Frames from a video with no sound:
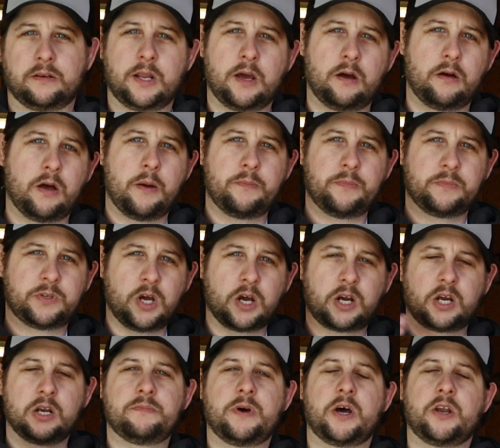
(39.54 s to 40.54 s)
Now I'm
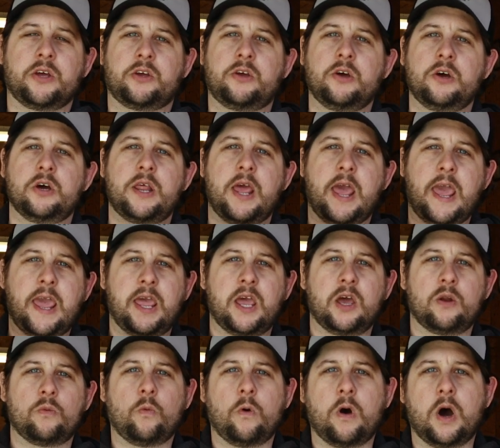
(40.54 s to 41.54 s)
talking about a good
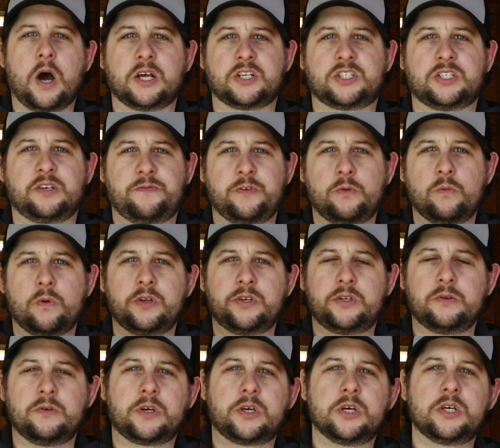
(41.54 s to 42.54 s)
hand wash. If you want to
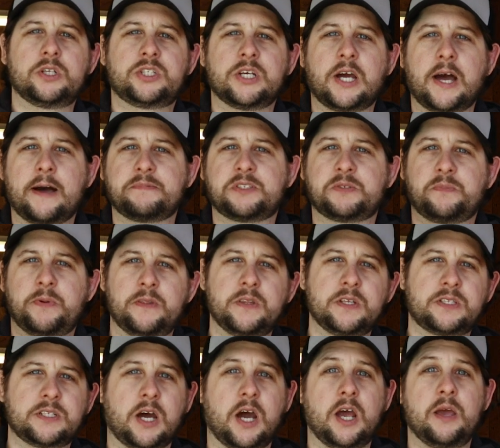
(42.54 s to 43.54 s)
do a good job, spend the
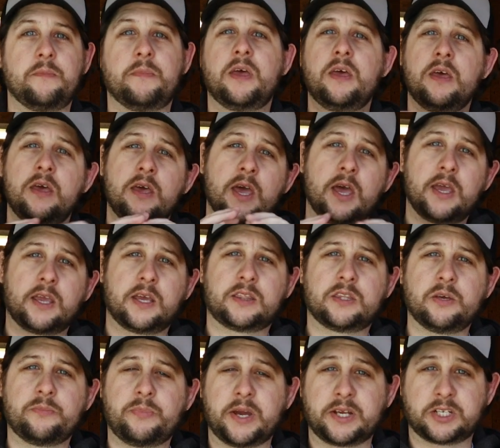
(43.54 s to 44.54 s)
time and get
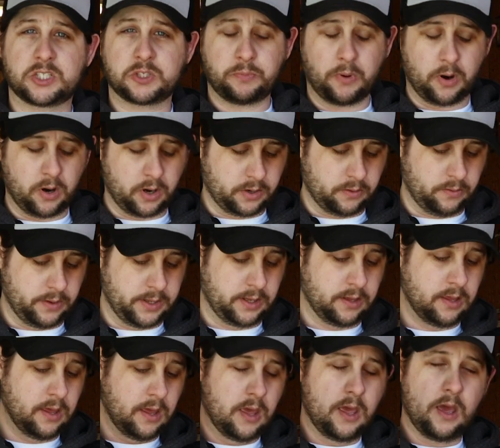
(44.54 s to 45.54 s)
the bike
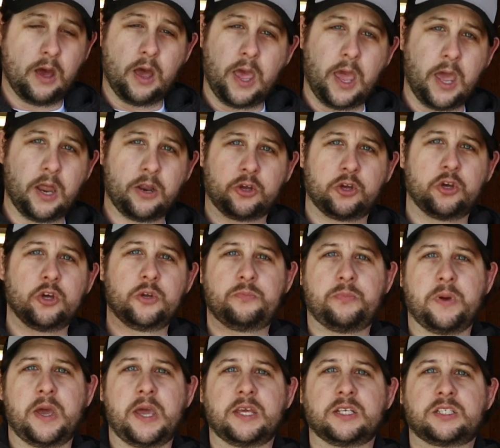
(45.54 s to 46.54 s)
sparkling and a good
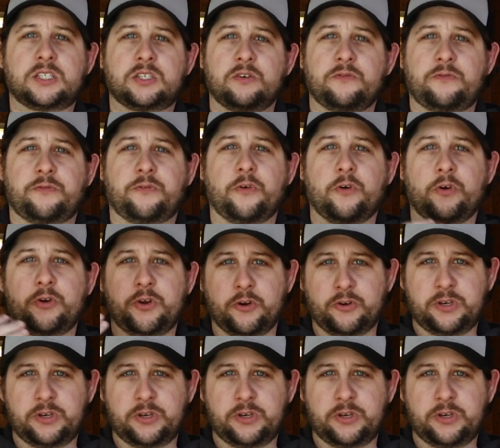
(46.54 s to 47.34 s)
base for your